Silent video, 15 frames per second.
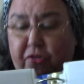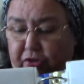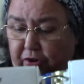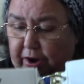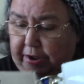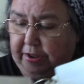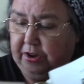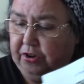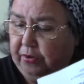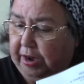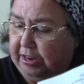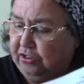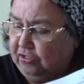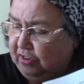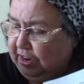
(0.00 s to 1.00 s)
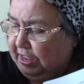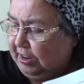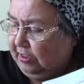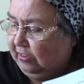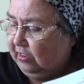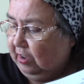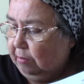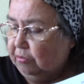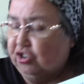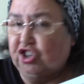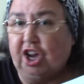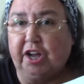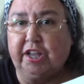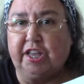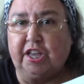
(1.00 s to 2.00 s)
sure I can do it. I just need some
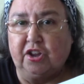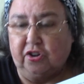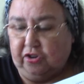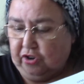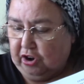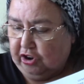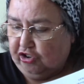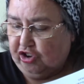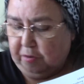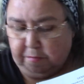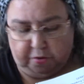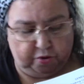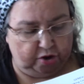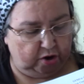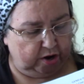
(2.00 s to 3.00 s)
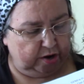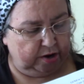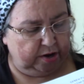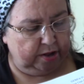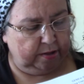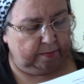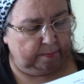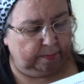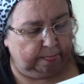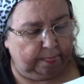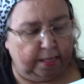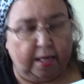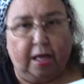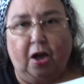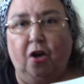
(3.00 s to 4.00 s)
chunky or jumbo yard.
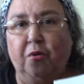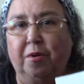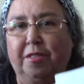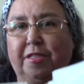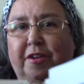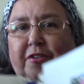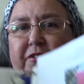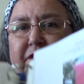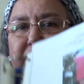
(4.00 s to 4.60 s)
Oh, and here's the